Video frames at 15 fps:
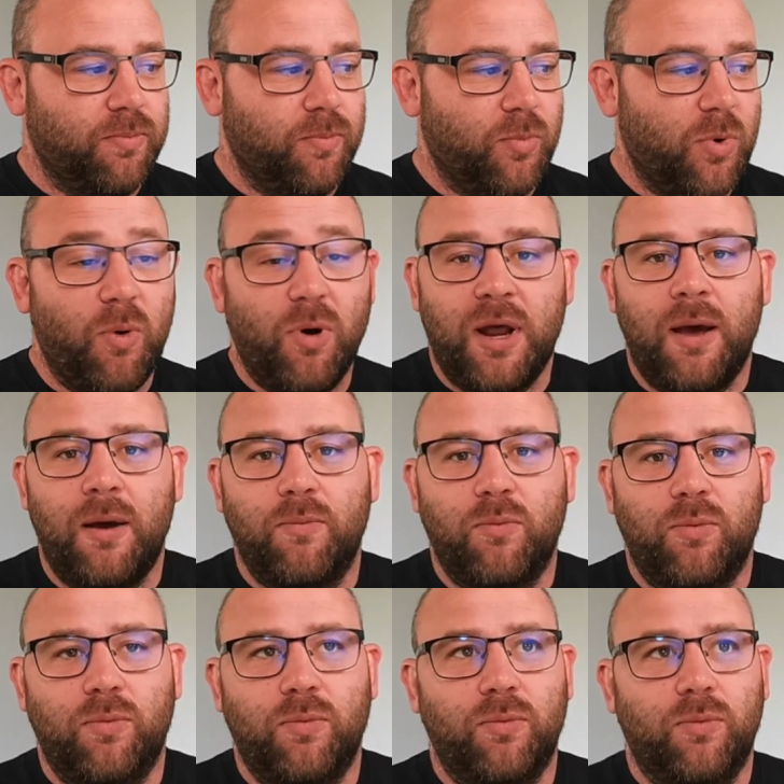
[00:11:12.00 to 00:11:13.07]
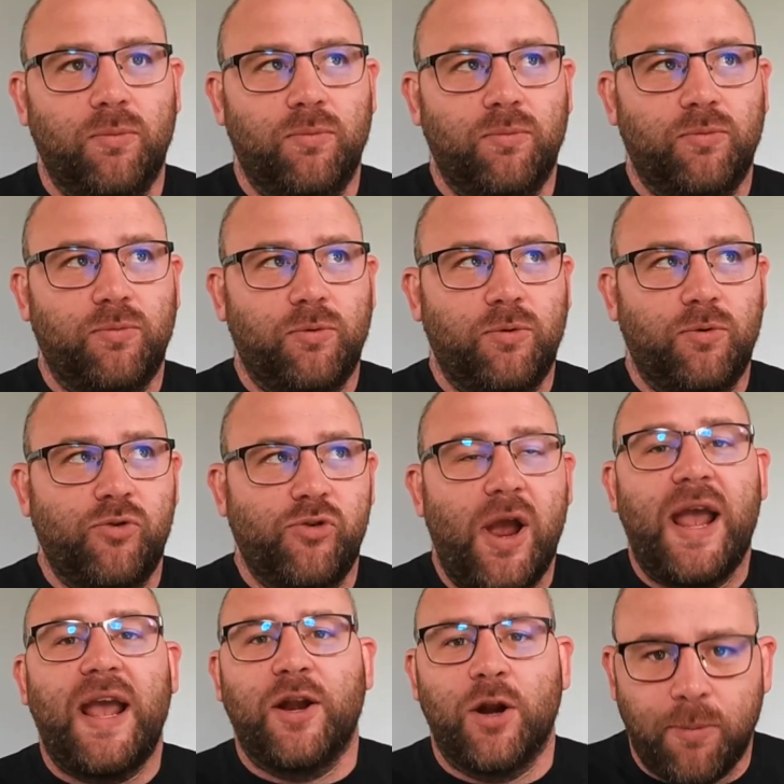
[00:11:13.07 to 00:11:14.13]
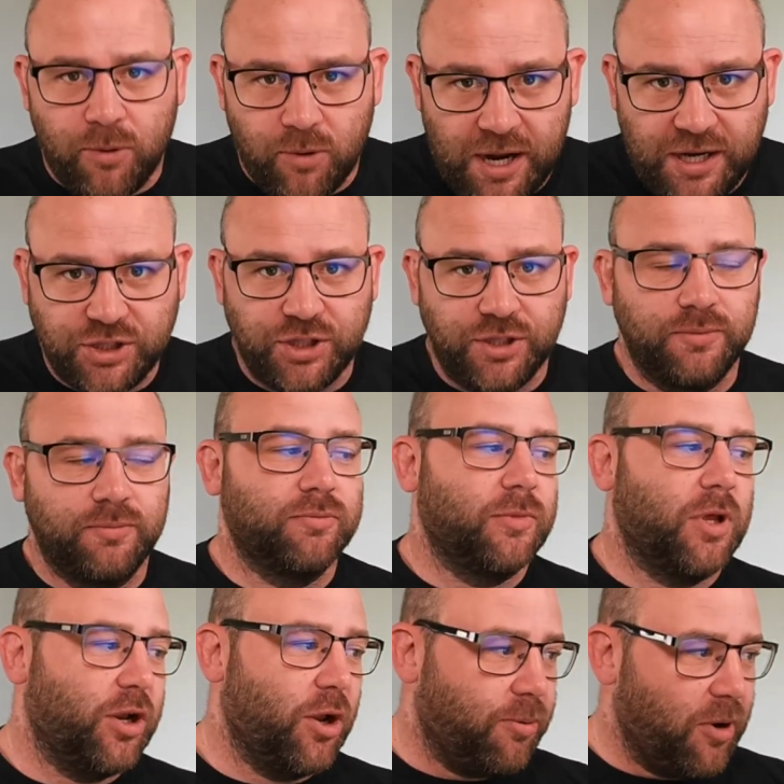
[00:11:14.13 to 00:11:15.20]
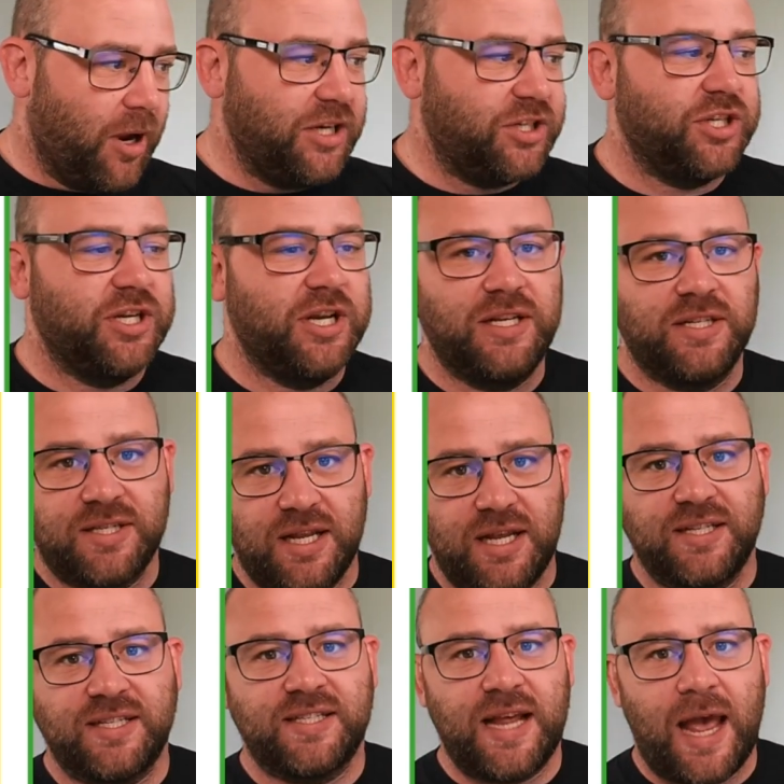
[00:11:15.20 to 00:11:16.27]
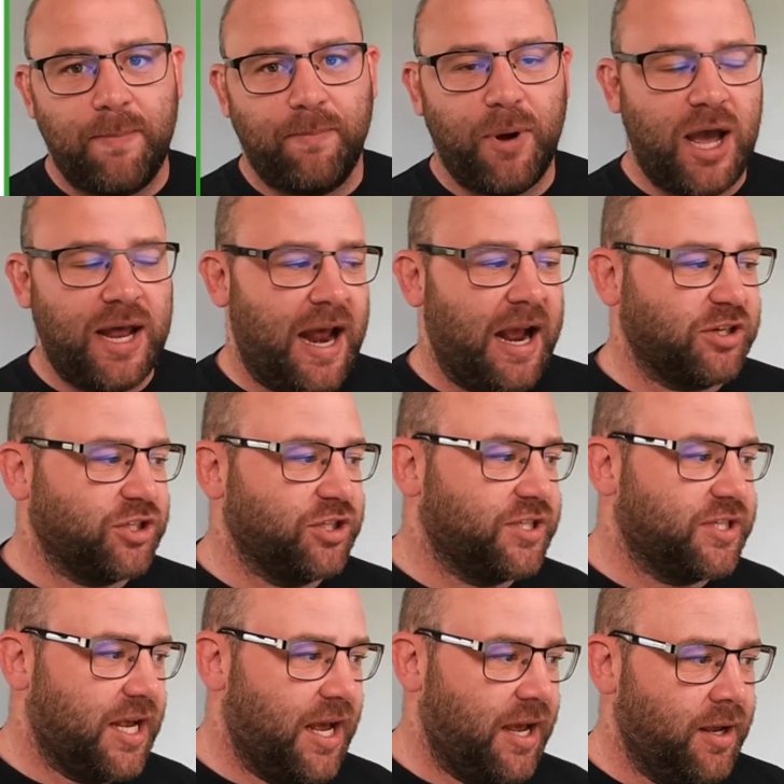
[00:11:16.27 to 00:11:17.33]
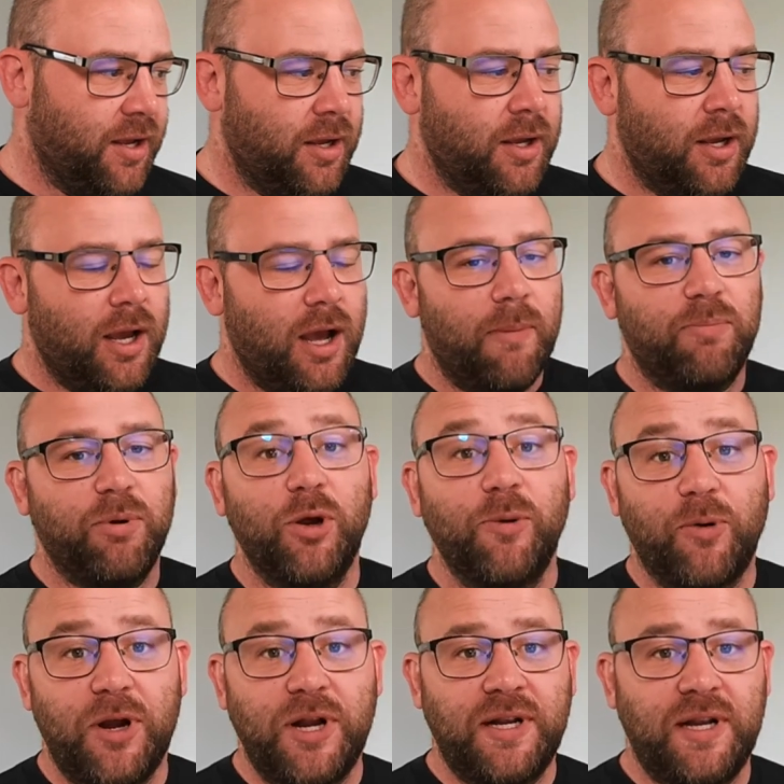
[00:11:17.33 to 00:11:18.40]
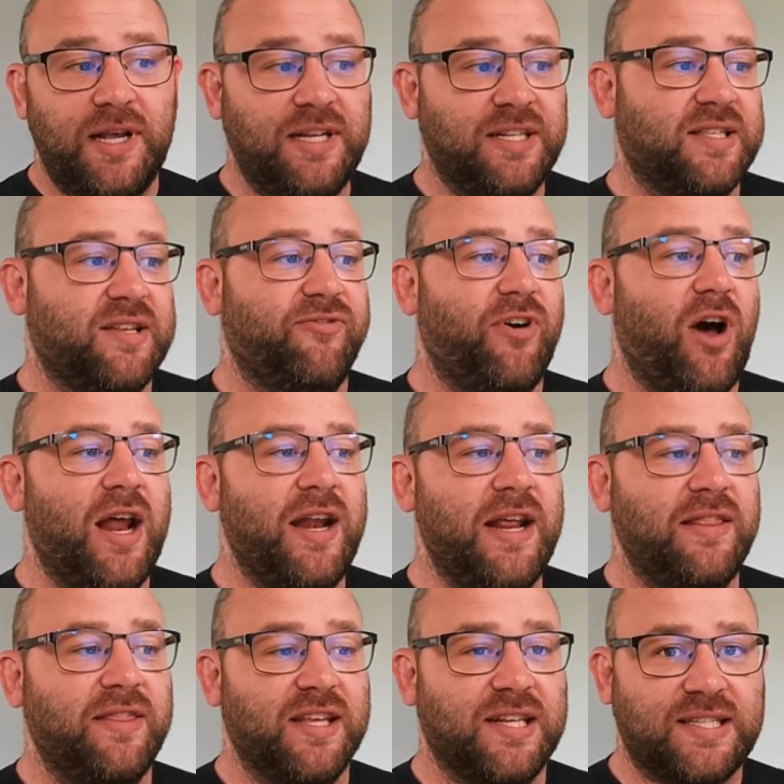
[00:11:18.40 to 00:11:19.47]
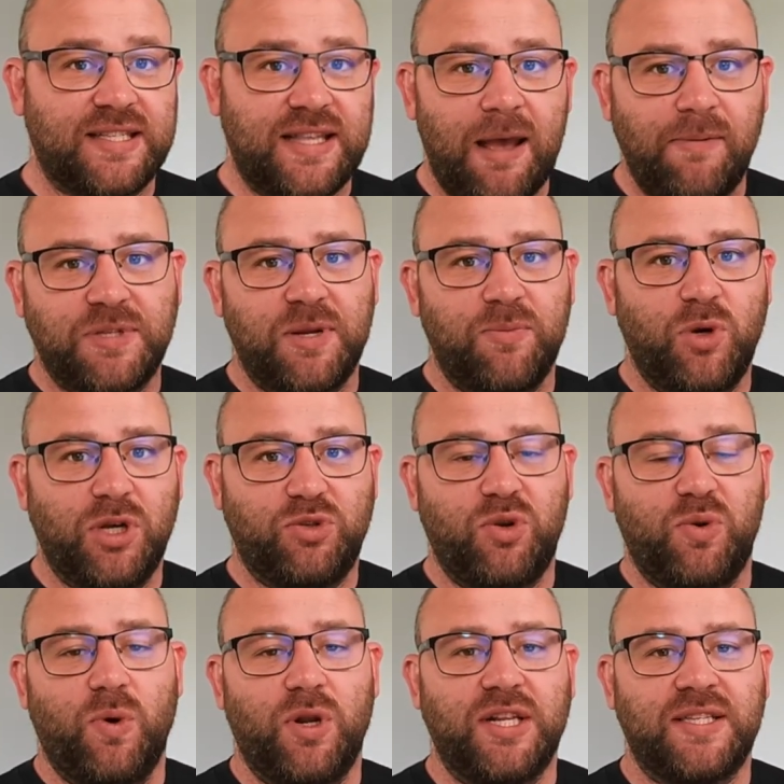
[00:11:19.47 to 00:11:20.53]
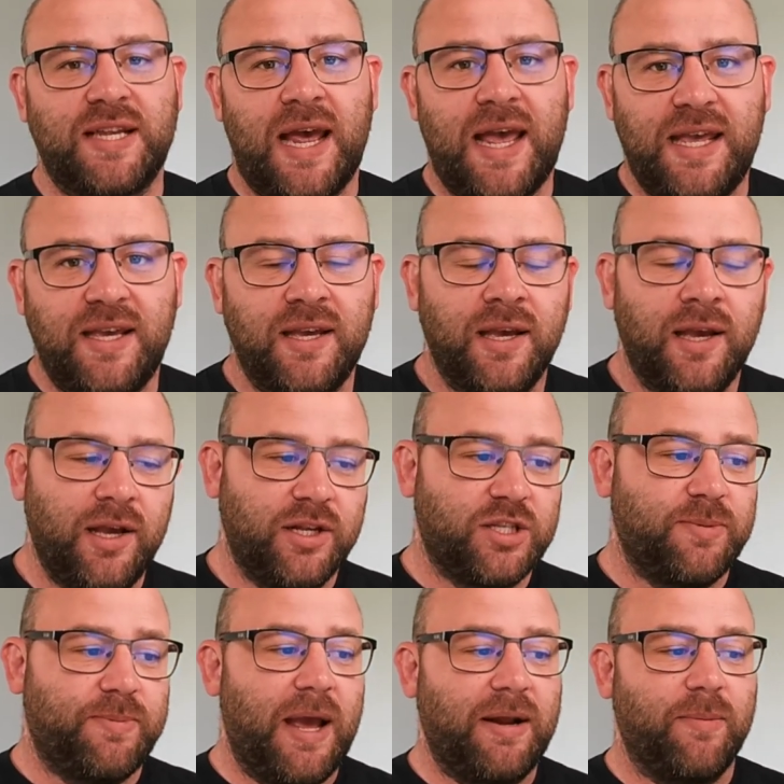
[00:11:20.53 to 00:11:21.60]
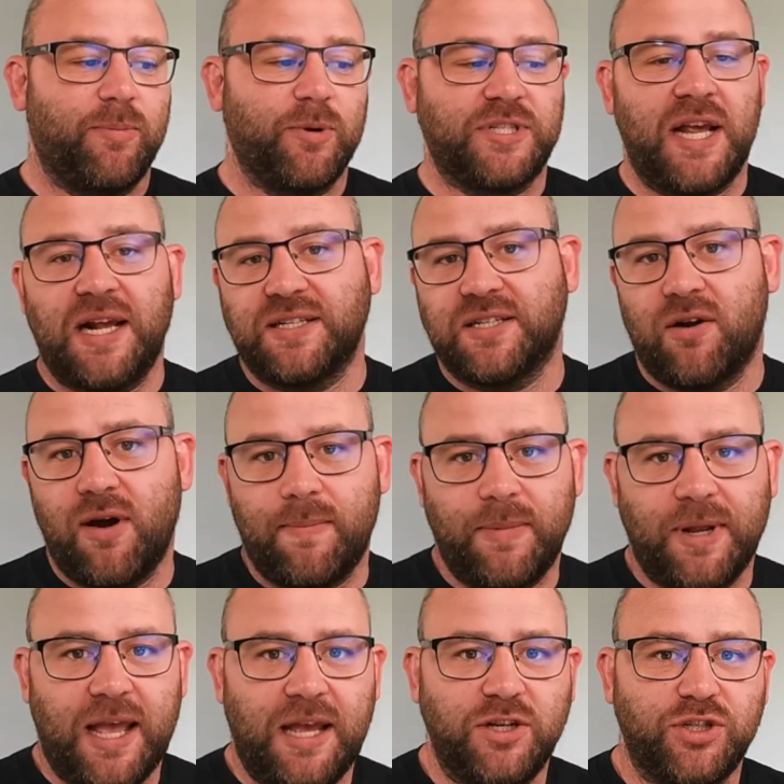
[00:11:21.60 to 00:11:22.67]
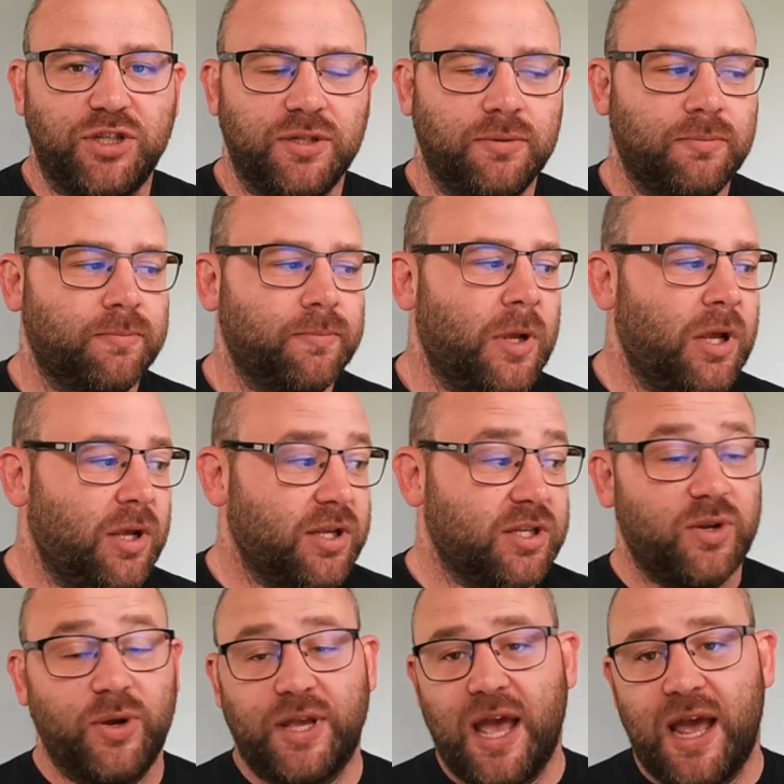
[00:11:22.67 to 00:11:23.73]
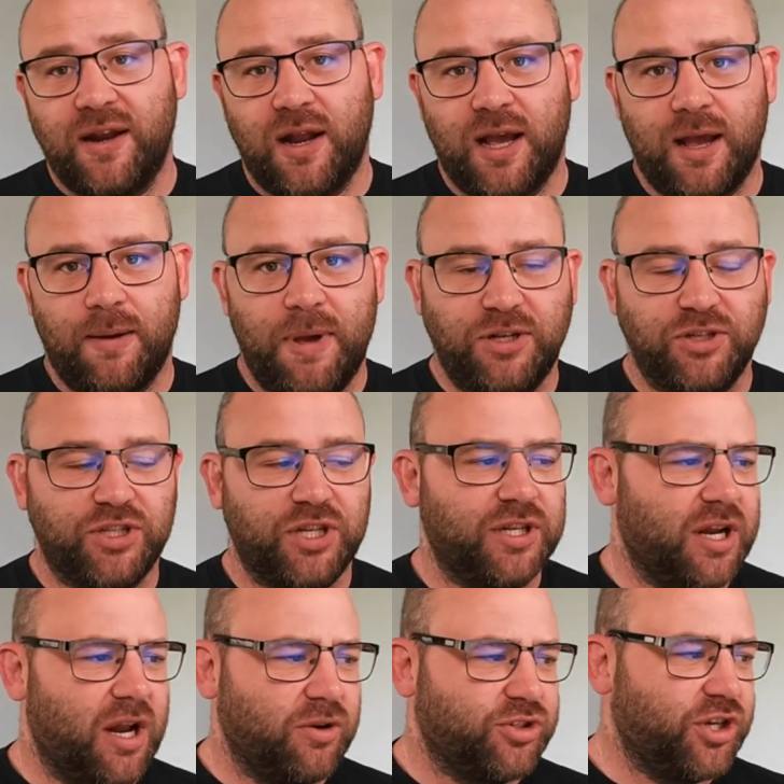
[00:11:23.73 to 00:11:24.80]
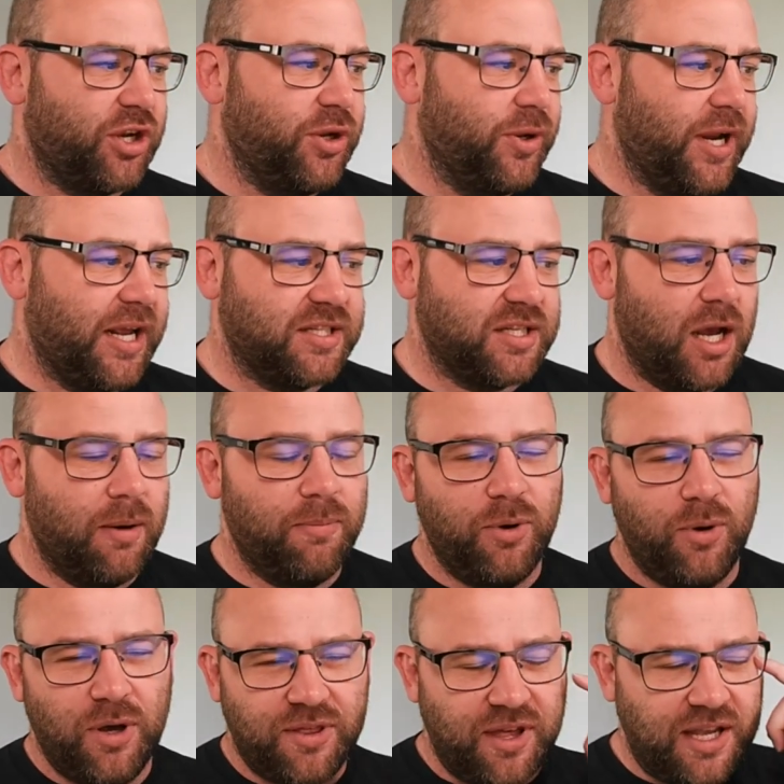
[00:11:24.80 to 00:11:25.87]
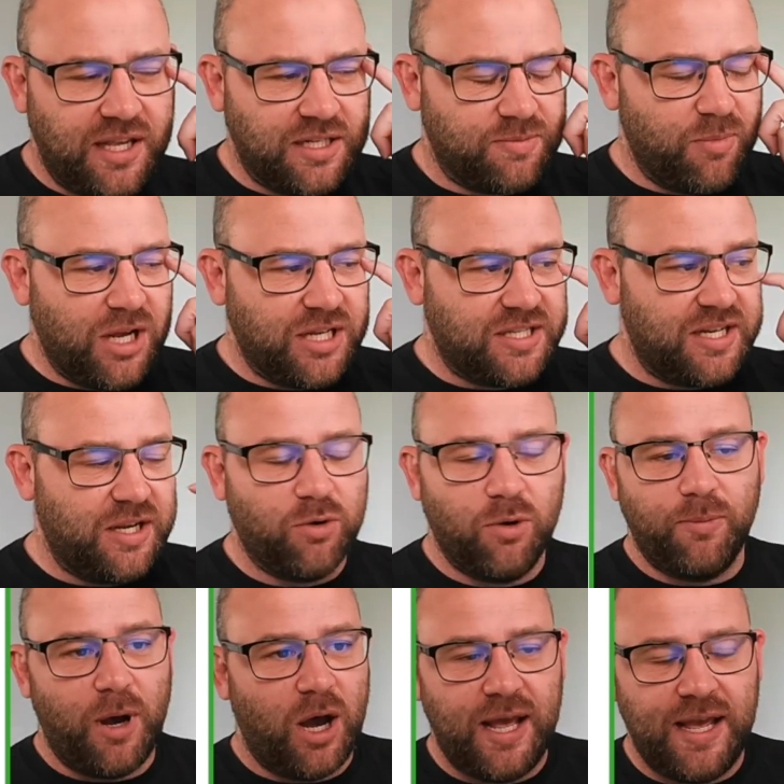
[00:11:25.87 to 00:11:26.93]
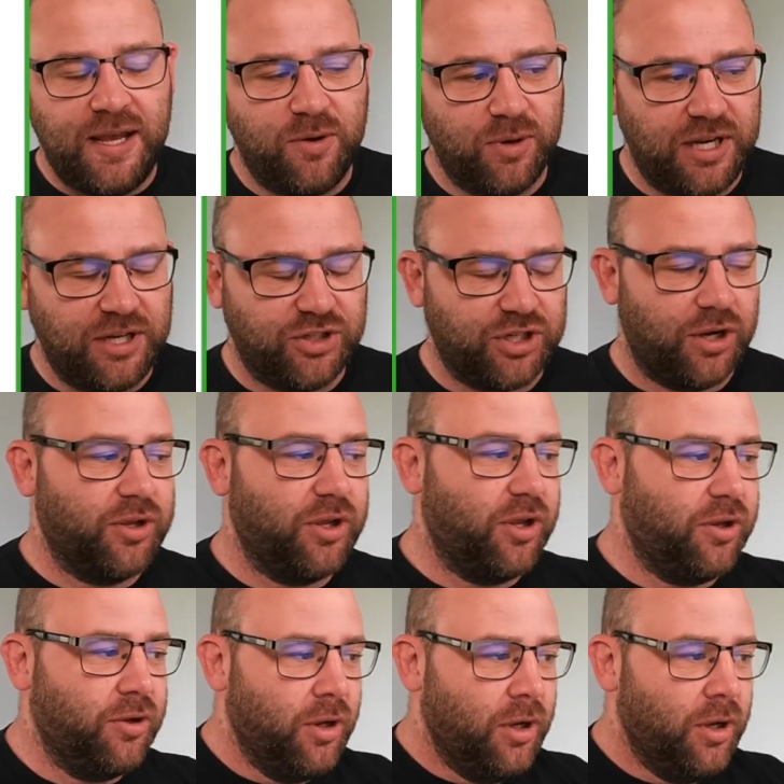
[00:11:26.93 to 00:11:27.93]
we want to create an operation. An operation is set by an action set. A blueprint is defining the steps in which we want to take to be able to protect our application. So again, like I mentioned, and I'll show you an example, I think it's MySQL, but I equally show you